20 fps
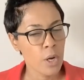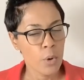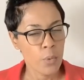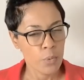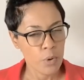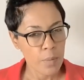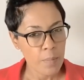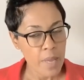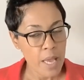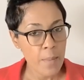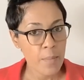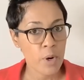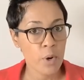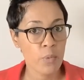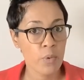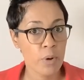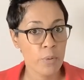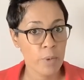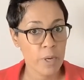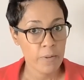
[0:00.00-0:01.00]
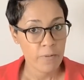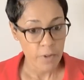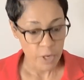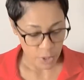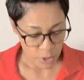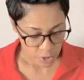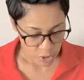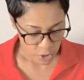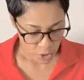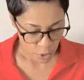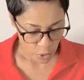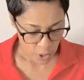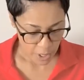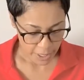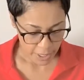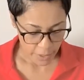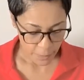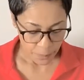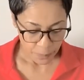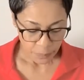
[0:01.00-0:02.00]
Remember, when we first
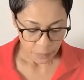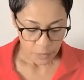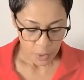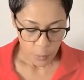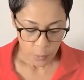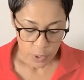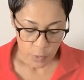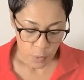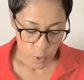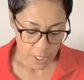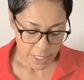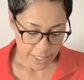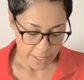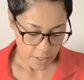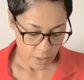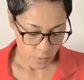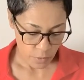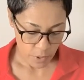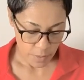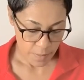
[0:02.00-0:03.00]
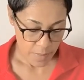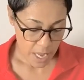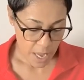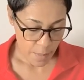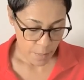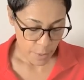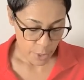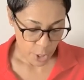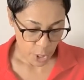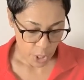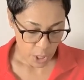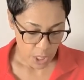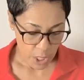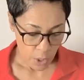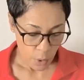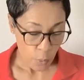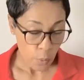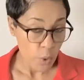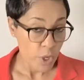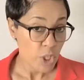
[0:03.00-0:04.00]
started, we wanted to remember
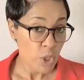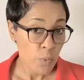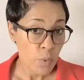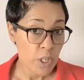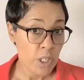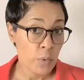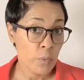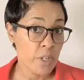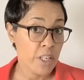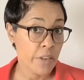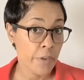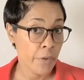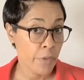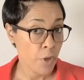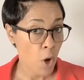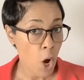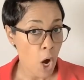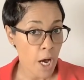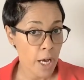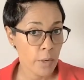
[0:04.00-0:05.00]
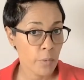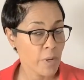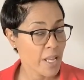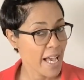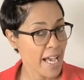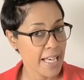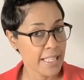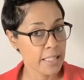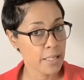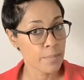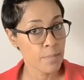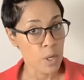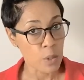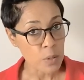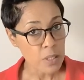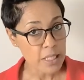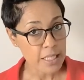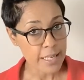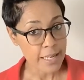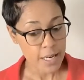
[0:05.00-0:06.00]
which one we thought we had the
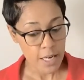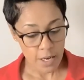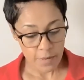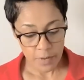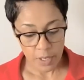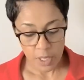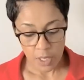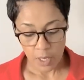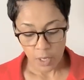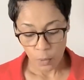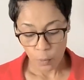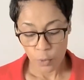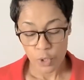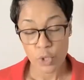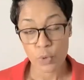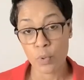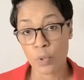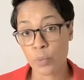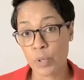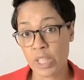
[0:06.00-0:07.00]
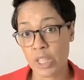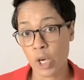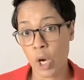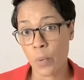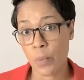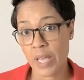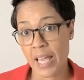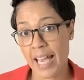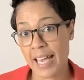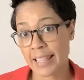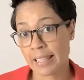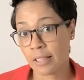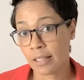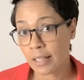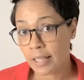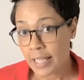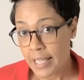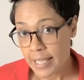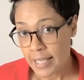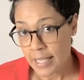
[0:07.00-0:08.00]
most of, which one we thought we had the
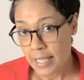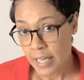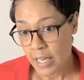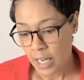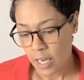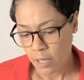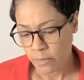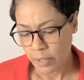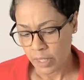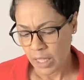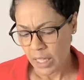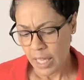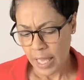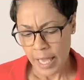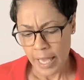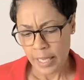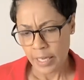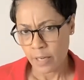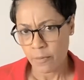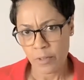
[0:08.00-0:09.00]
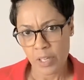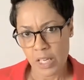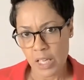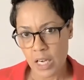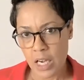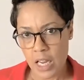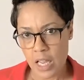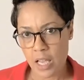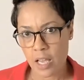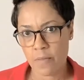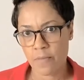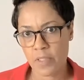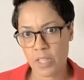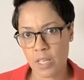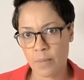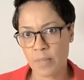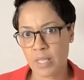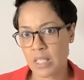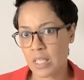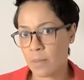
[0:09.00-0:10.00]
least of, and if any of
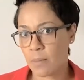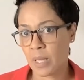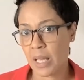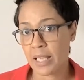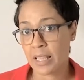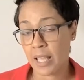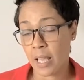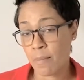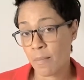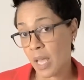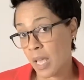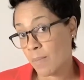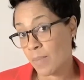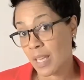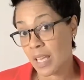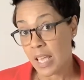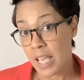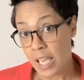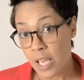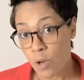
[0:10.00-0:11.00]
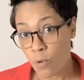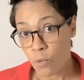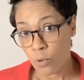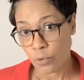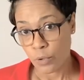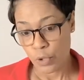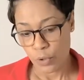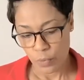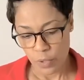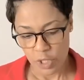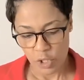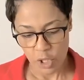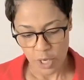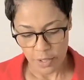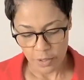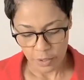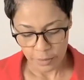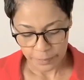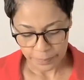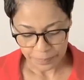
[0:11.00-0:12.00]
them seem like they may be equal to each
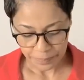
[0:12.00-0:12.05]
other.